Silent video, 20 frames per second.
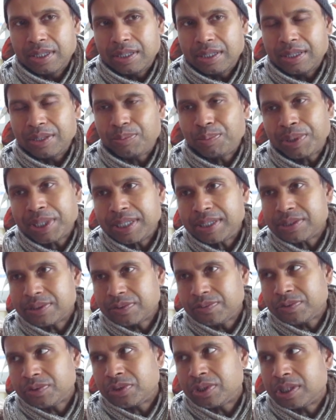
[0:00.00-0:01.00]
And the place
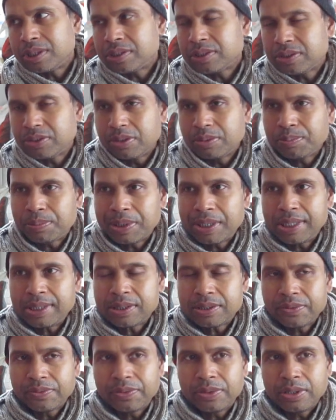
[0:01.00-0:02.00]
of trust or the
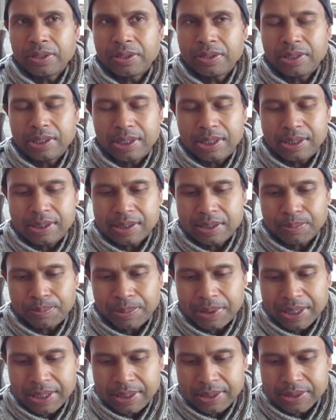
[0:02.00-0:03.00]
place of God is the
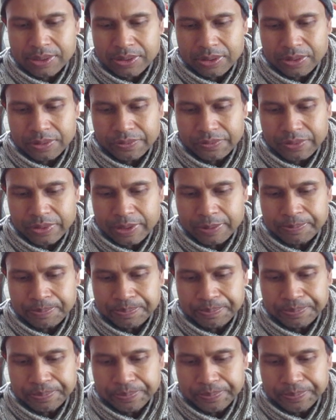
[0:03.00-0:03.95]
place of, um,